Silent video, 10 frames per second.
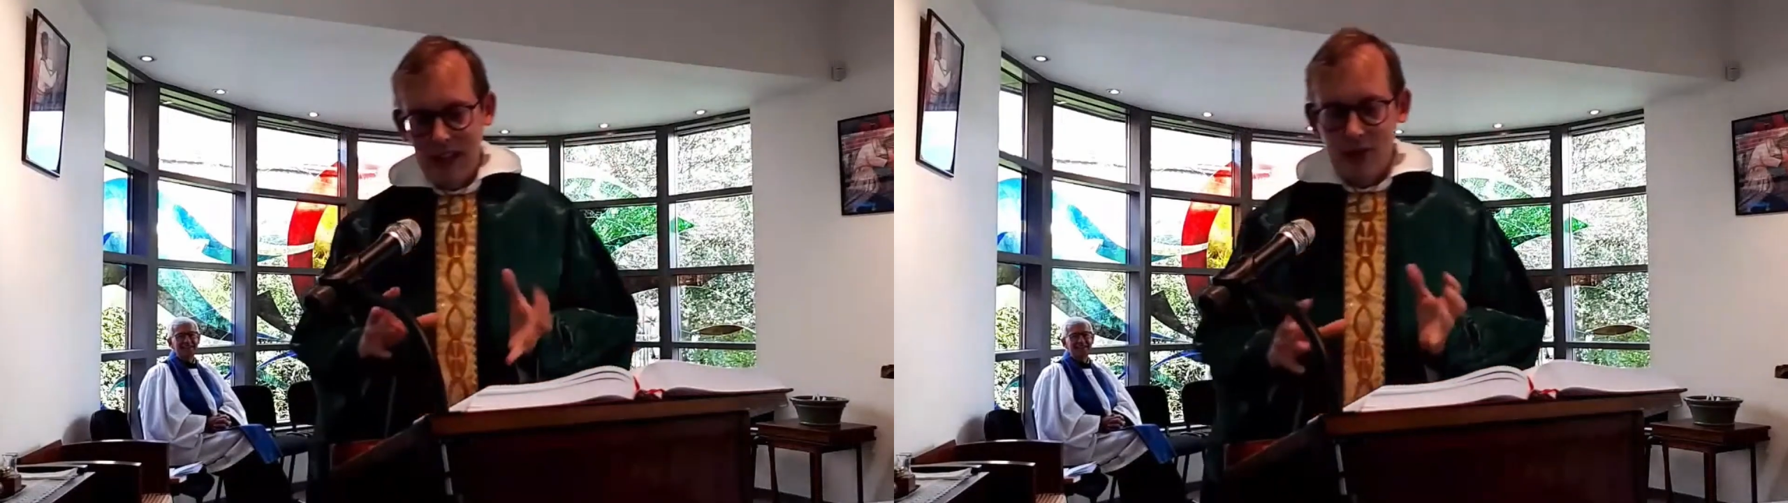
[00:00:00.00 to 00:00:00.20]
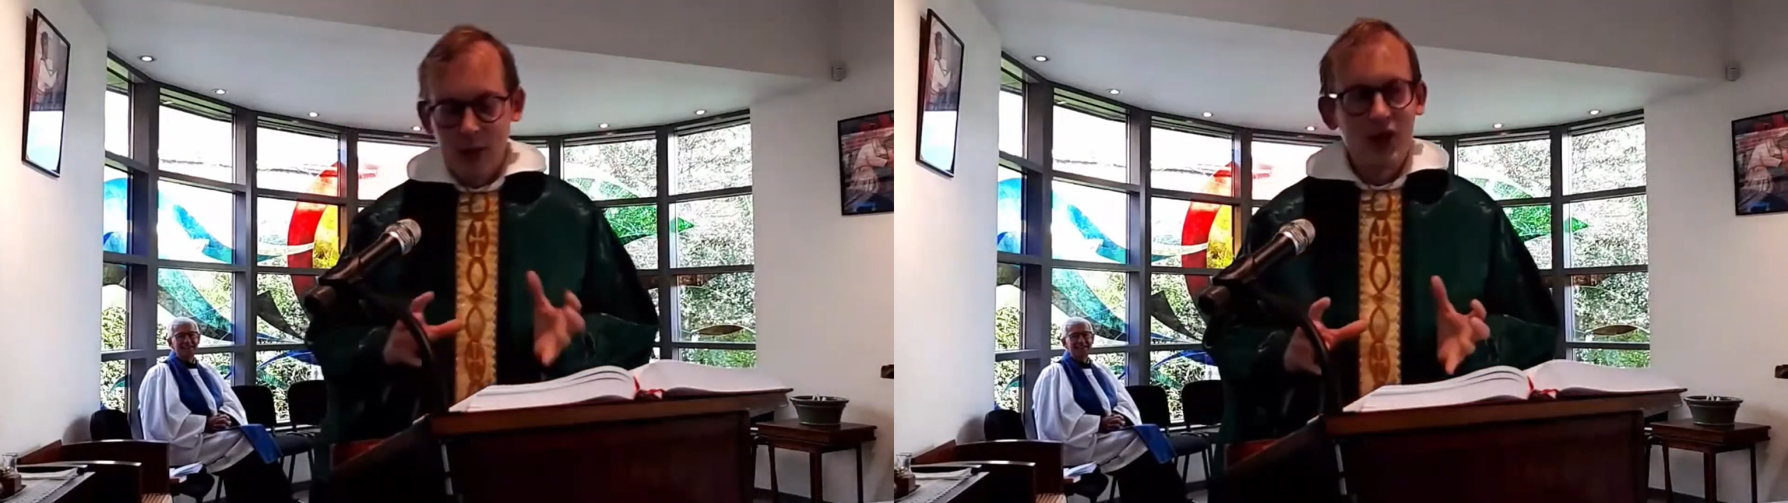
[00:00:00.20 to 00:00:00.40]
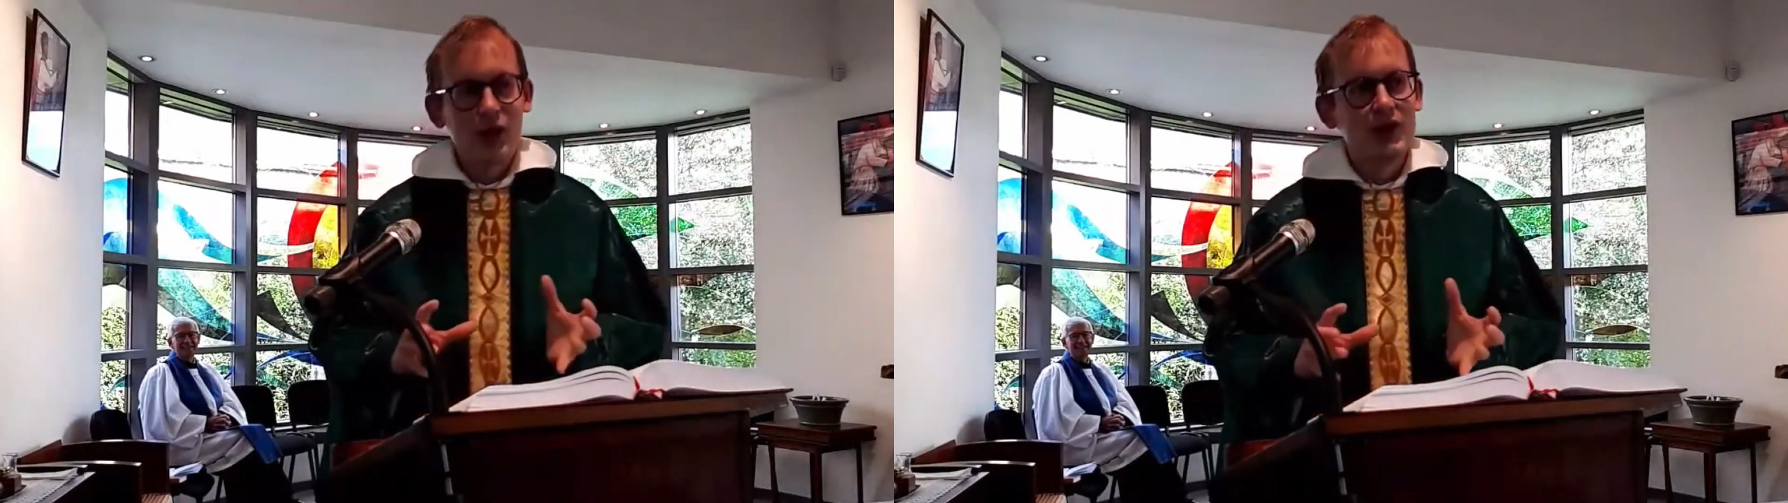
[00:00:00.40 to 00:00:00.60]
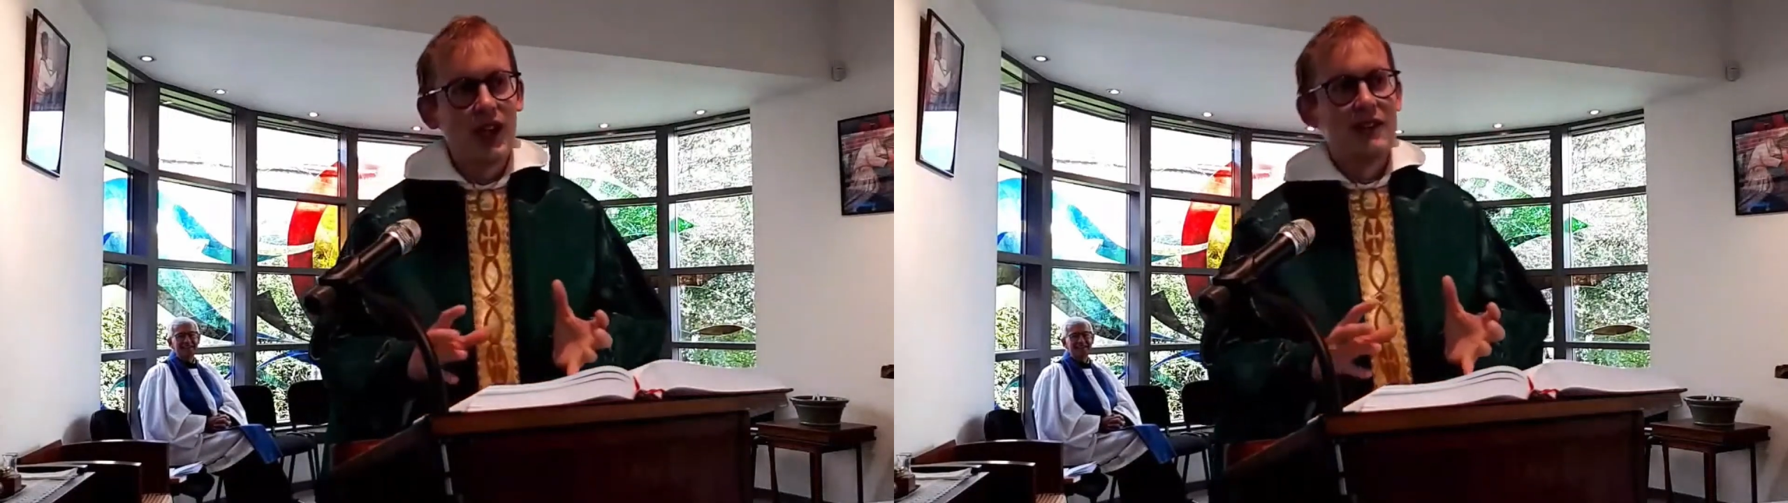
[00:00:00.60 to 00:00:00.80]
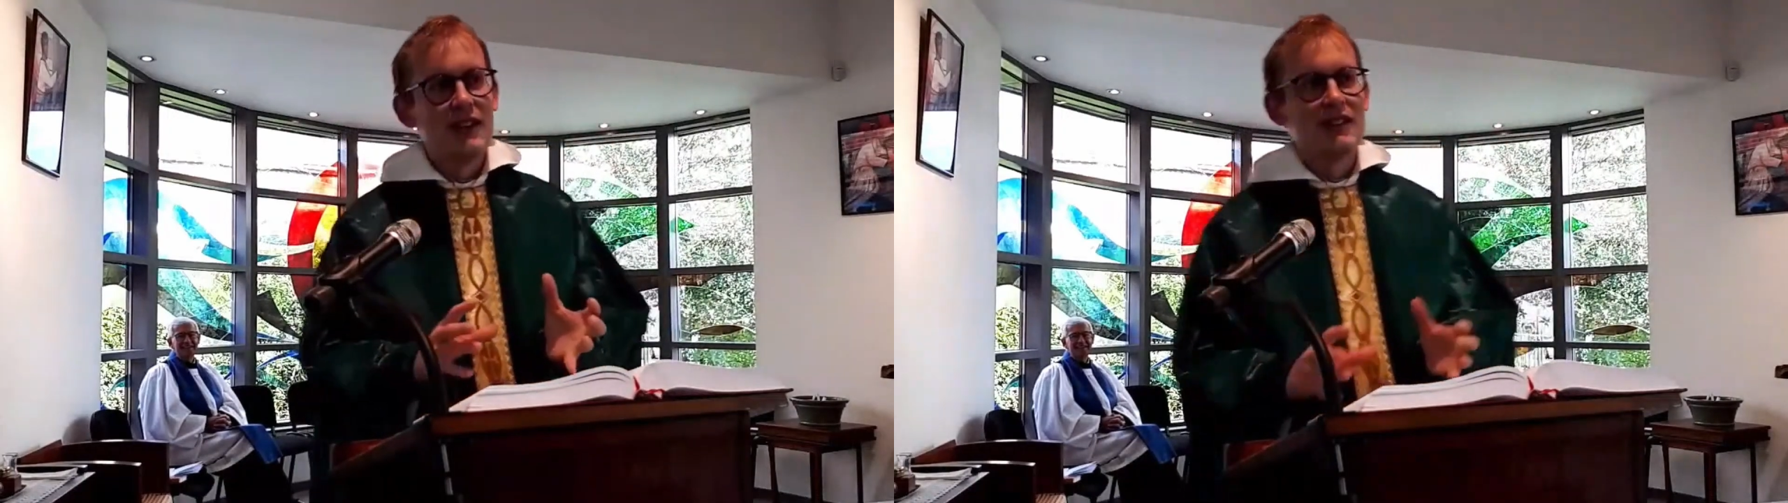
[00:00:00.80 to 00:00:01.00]
really crucial
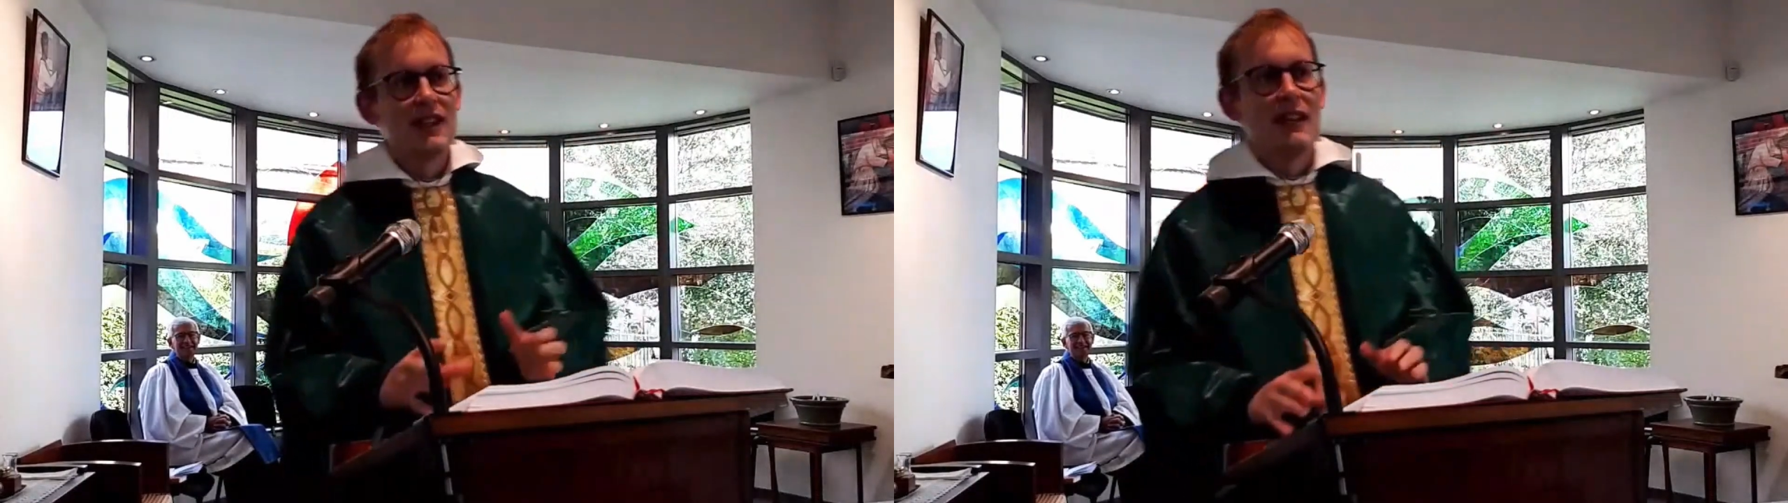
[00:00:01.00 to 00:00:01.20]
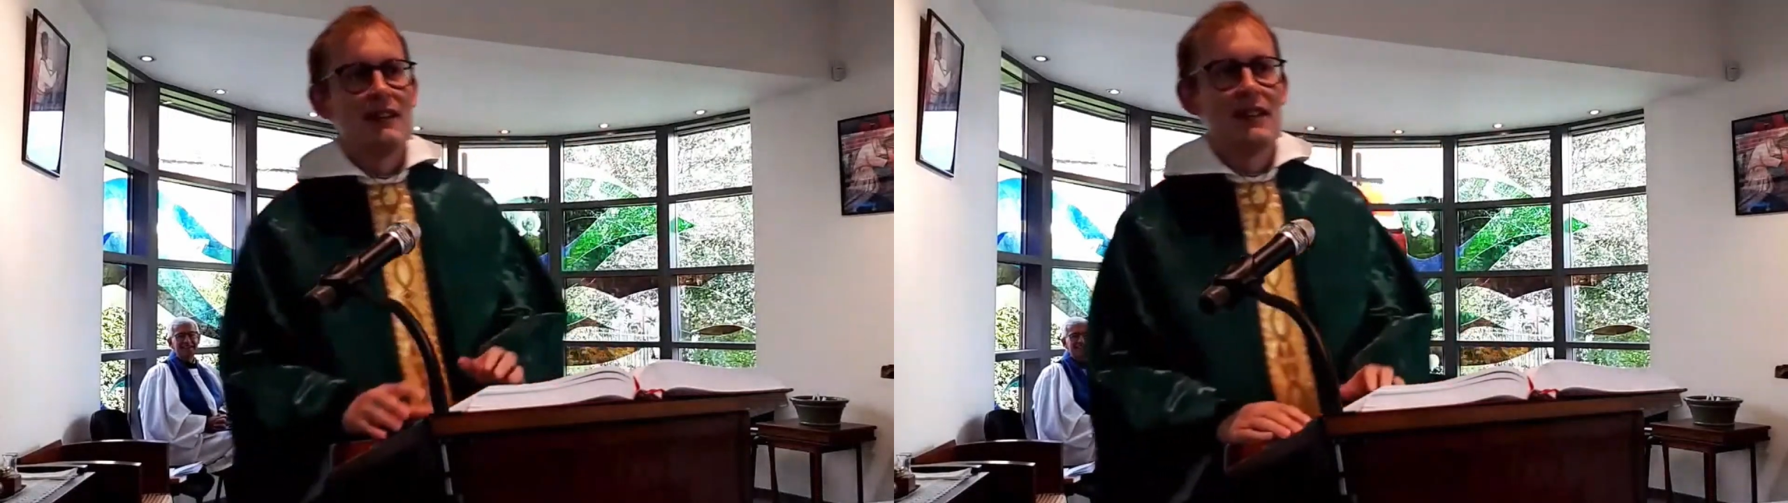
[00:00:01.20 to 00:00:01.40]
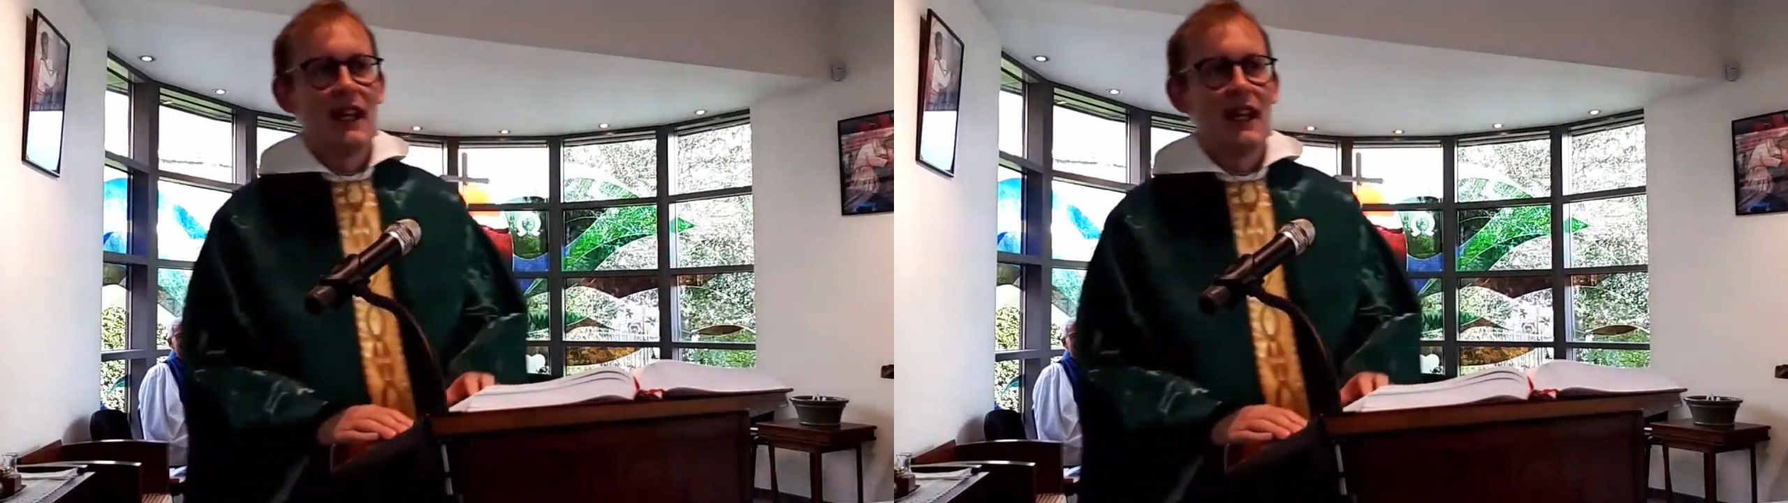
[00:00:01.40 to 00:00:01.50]
to understand